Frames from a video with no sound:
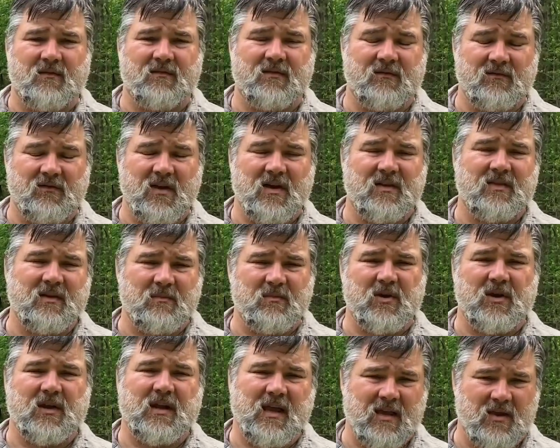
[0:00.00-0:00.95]
off of
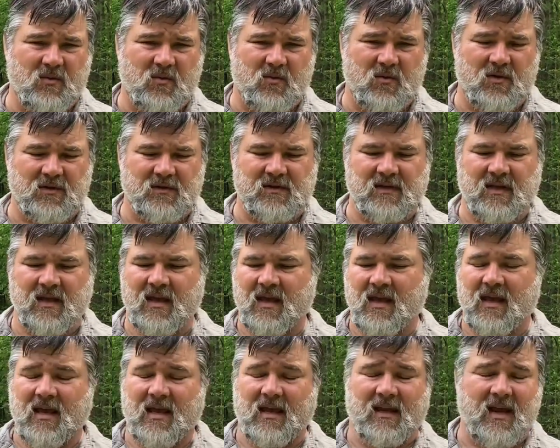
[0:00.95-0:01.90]
nothing but acorns
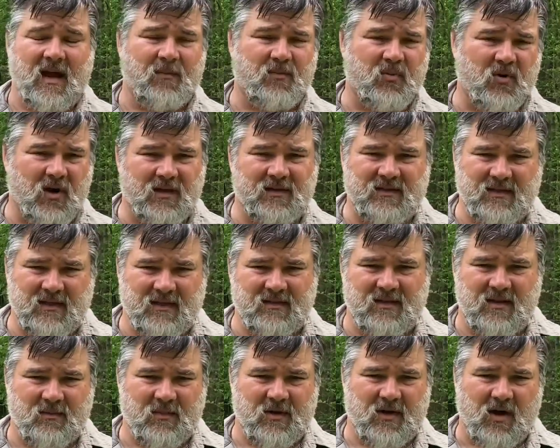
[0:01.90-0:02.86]
and not
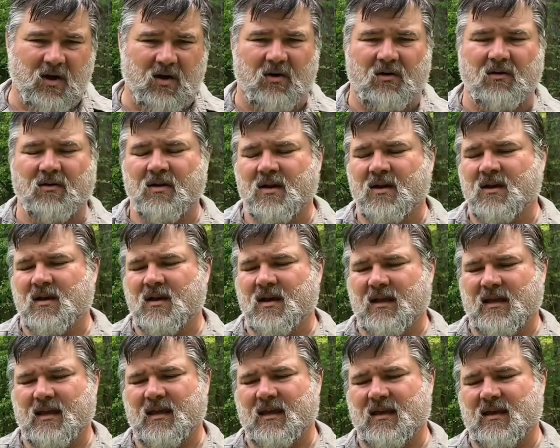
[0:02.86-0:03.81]
process them at all.
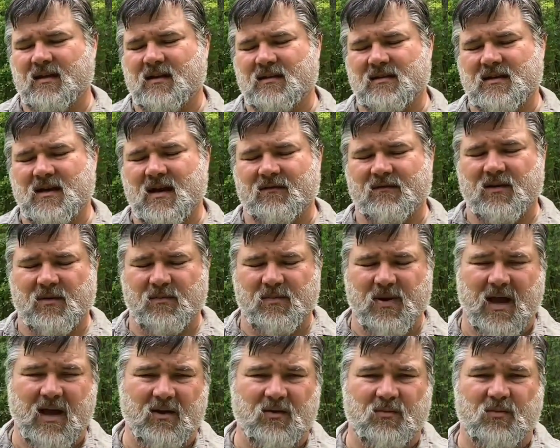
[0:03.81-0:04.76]
Again, it's not very
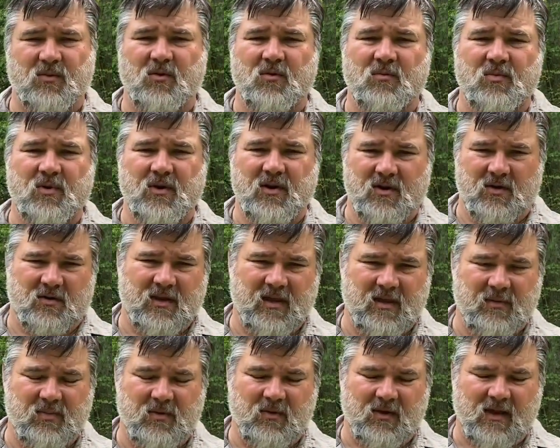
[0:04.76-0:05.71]
palatable, but it'll
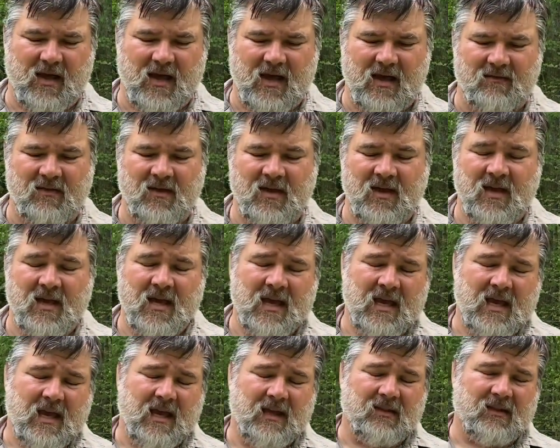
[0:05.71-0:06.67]
keep you alive.
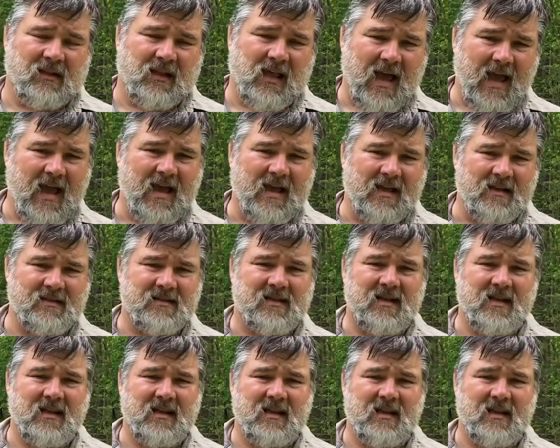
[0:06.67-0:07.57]
And last